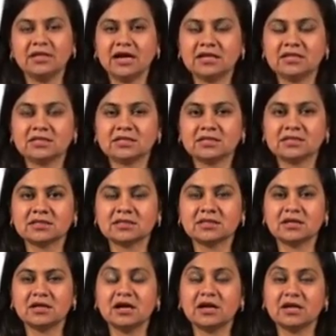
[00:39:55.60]
that
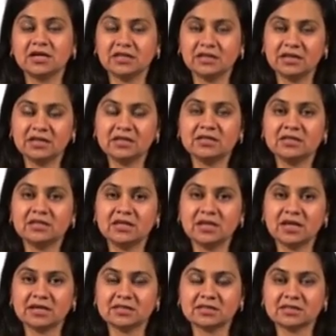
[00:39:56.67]
are inherent in the
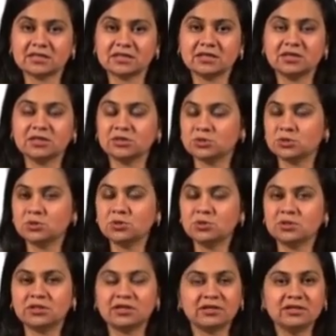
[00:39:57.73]
text.
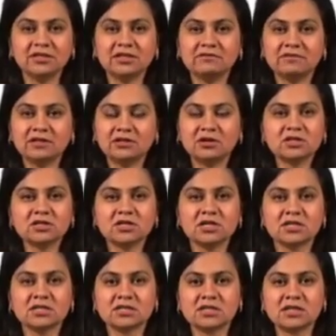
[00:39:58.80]
So the reader will not
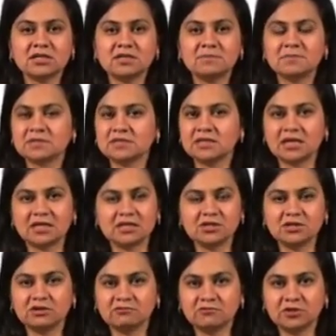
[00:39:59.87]
study the
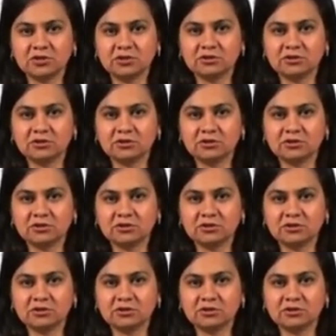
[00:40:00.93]
personality of